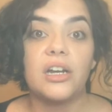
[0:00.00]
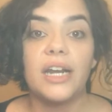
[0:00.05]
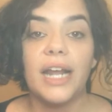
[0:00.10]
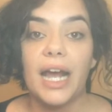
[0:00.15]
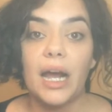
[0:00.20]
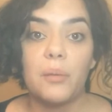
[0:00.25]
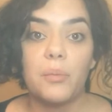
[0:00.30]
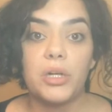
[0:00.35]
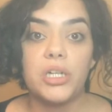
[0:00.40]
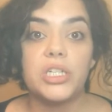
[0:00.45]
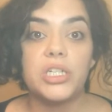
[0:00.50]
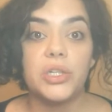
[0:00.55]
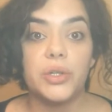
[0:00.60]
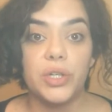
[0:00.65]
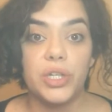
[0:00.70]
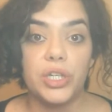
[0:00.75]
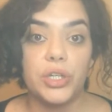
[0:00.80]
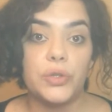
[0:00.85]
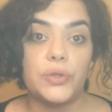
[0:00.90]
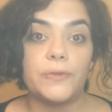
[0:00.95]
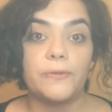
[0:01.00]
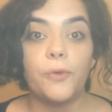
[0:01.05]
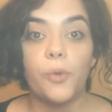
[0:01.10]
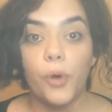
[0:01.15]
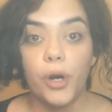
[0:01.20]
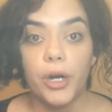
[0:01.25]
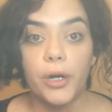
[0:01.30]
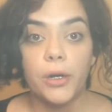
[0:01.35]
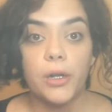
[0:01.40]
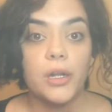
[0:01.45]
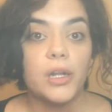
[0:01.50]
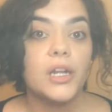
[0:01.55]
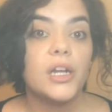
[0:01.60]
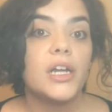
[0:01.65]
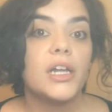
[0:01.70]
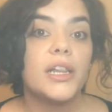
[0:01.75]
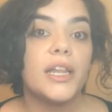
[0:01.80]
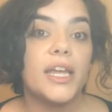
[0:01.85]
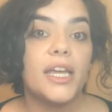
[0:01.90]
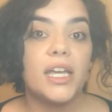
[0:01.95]
on how much you can use for.
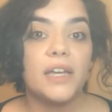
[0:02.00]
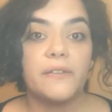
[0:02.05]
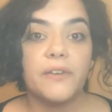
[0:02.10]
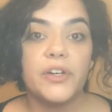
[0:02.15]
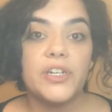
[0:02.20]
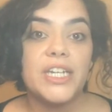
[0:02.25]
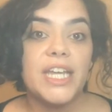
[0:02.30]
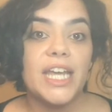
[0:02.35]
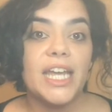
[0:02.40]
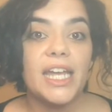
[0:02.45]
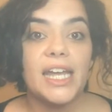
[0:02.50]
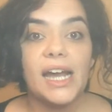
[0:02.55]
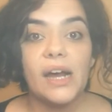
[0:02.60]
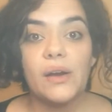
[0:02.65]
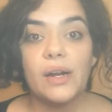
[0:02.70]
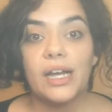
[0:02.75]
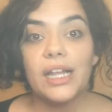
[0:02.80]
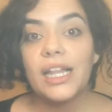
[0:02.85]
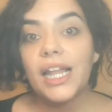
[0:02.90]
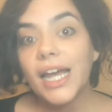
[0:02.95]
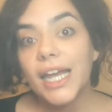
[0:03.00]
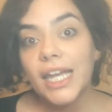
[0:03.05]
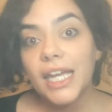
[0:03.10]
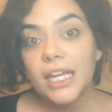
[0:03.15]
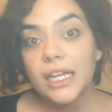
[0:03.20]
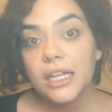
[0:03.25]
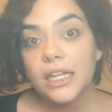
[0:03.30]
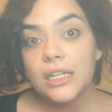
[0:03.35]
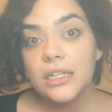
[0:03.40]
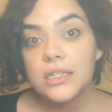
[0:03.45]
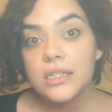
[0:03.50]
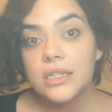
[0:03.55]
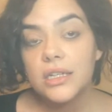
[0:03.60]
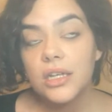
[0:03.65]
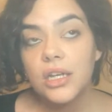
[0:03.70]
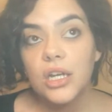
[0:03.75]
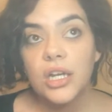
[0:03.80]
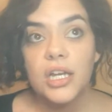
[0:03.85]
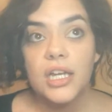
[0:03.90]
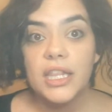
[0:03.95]
Like if you're taking out a client,
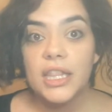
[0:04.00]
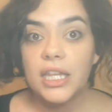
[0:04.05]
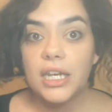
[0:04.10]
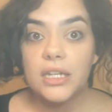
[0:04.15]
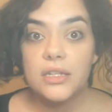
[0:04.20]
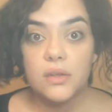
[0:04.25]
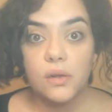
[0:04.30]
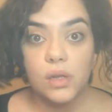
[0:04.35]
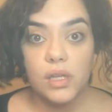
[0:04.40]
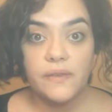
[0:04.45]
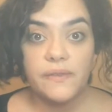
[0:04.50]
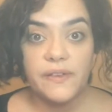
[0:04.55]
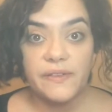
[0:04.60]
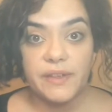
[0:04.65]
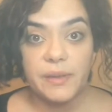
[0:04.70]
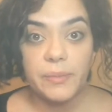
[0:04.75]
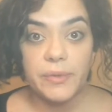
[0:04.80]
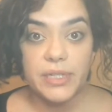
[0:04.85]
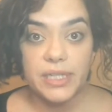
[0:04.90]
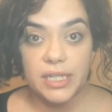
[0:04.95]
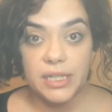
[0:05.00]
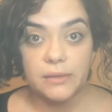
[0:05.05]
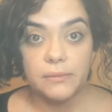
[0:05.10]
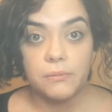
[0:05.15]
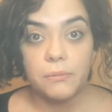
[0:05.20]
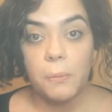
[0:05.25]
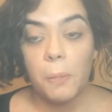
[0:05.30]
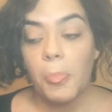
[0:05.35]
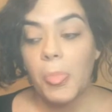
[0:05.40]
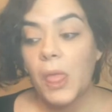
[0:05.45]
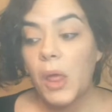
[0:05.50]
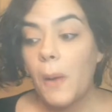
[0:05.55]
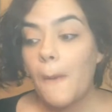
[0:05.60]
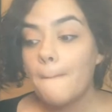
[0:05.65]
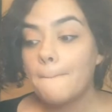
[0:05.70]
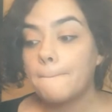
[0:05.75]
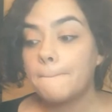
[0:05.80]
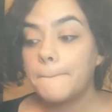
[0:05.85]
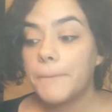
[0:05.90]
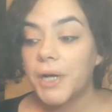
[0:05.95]
then it's only 50%.
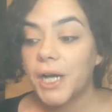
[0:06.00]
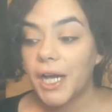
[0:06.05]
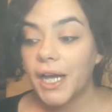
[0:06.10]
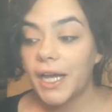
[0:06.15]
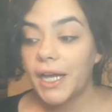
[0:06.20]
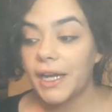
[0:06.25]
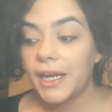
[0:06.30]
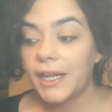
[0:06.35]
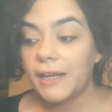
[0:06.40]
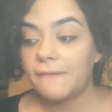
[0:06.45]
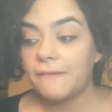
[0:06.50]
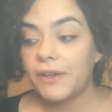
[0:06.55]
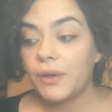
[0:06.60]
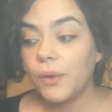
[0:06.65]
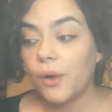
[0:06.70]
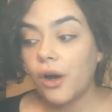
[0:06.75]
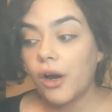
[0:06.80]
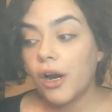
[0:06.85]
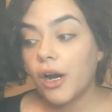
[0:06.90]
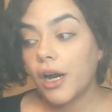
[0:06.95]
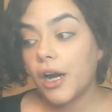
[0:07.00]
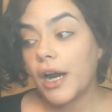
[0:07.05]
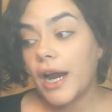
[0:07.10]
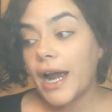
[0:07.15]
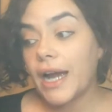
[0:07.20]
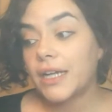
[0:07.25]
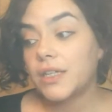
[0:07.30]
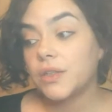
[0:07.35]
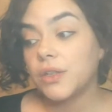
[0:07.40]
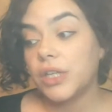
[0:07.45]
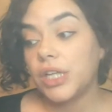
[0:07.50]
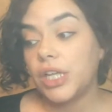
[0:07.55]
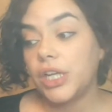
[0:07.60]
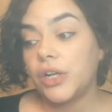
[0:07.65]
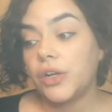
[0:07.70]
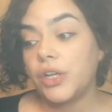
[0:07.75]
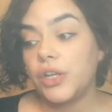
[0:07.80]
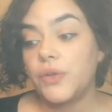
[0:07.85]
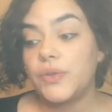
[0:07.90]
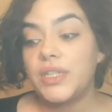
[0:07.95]
But if you are actually,
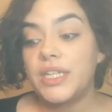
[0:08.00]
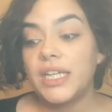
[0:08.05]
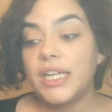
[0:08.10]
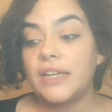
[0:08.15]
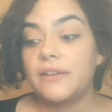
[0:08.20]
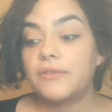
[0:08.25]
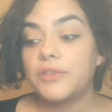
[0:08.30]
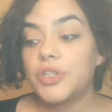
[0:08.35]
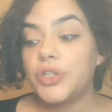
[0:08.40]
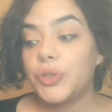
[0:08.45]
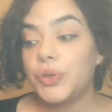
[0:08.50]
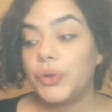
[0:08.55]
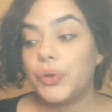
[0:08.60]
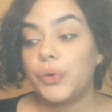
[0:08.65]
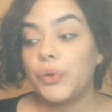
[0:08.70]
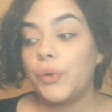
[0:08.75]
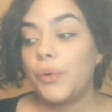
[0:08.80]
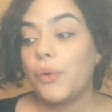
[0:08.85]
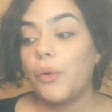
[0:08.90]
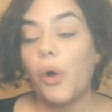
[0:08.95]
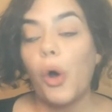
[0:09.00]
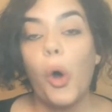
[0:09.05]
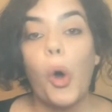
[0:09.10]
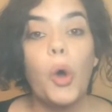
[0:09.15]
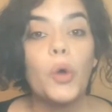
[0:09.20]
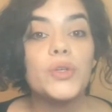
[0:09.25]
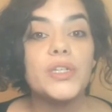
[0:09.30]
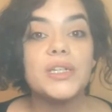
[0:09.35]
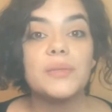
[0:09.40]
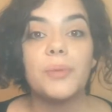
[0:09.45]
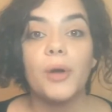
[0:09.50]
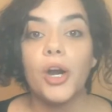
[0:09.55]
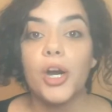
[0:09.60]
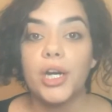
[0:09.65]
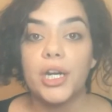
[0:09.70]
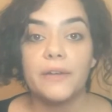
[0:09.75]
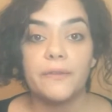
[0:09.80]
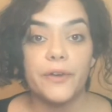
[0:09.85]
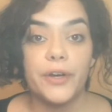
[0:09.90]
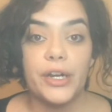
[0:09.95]
using it to host a
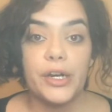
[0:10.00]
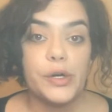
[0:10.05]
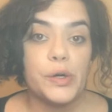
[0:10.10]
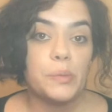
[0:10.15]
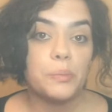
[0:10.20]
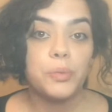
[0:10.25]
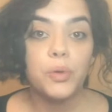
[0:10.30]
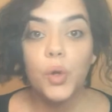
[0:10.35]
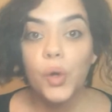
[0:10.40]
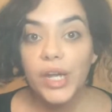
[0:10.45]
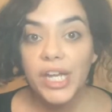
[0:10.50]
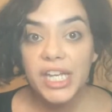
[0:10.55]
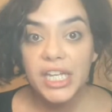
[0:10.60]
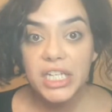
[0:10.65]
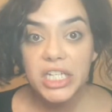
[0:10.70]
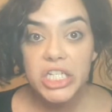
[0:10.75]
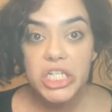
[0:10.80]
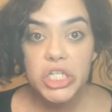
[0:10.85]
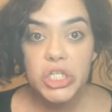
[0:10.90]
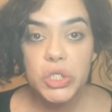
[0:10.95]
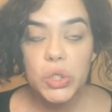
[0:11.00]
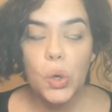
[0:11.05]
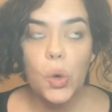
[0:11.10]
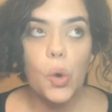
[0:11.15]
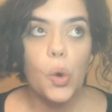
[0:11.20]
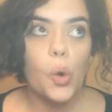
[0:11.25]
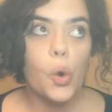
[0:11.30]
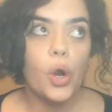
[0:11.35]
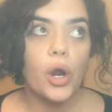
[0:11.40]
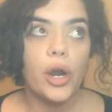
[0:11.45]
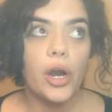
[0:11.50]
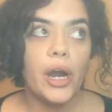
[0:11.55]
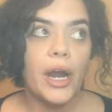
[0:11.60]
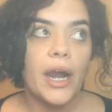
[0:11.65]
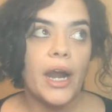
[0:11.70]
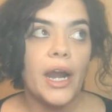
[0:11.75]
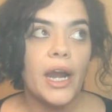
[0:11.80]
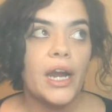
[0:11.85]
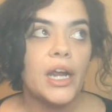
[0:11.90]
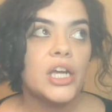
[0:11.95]
party for your employees or
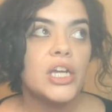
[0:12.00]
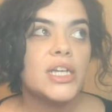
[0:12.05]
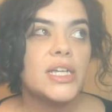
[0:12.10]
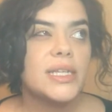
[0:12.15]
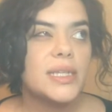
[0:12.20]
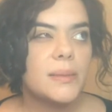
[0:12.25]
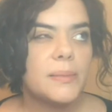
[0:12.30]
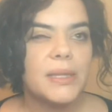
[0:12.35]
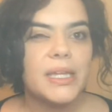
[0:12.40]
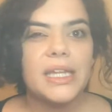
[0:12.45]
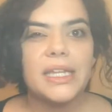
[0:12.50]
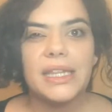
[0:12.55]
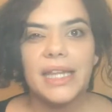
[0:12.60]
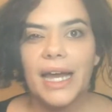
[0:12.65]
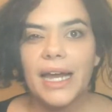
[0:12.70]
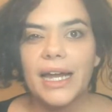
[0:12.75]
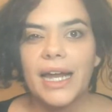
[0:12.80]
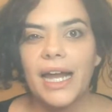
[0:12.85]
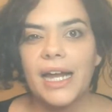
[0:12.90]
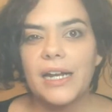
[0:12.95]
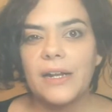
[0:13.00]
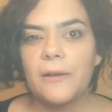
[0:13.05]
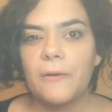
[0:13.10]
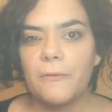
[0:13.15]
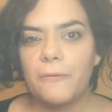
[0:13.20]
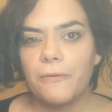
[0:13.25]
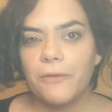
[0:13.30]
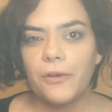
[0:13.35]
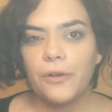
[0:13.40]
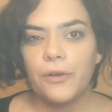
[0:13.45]
something in that kind of